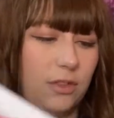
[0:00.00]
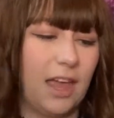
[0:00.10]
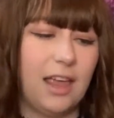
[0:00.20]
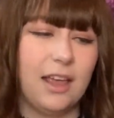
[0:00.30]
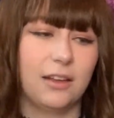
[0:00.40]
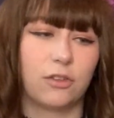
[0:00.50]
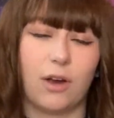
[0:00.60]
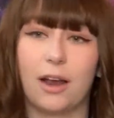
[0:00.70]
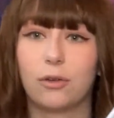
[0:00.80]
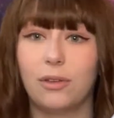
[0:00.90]
The hands are
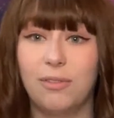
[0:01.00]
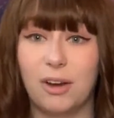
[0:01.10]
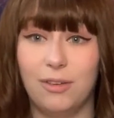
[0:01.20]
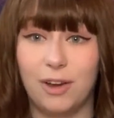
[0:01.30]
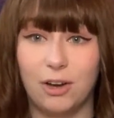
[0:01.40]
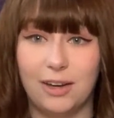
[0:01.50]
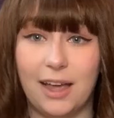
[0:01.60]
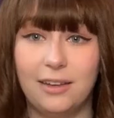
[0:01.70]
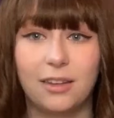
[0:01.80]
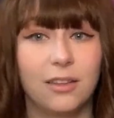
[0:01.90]
actually very, very
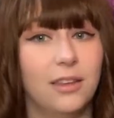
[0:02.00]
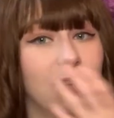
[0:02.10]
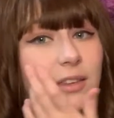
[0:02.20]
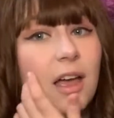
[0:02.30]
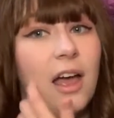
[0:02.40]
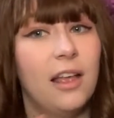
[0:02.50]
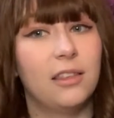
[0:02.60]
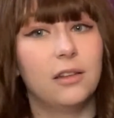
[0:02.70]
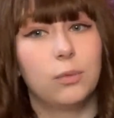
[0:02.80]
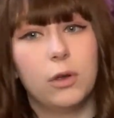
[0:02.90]
nice on this.
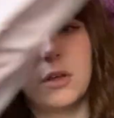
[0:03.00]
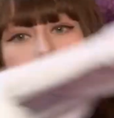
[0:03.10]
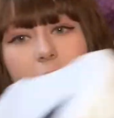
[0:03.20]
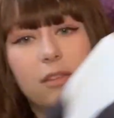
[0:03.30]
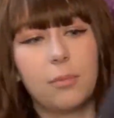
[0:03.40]
This one cost